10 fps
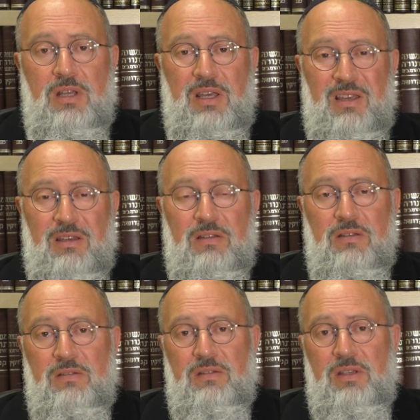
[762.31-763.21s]
hear
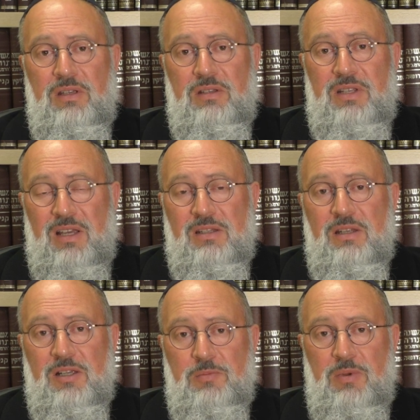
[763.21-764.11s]
the text
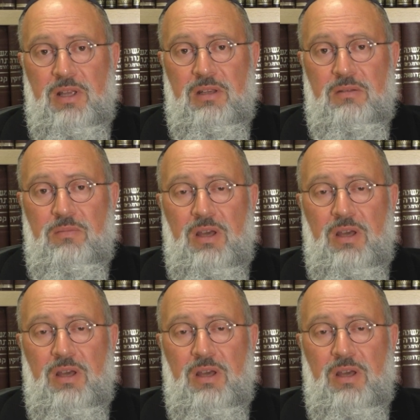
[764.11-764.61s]
explained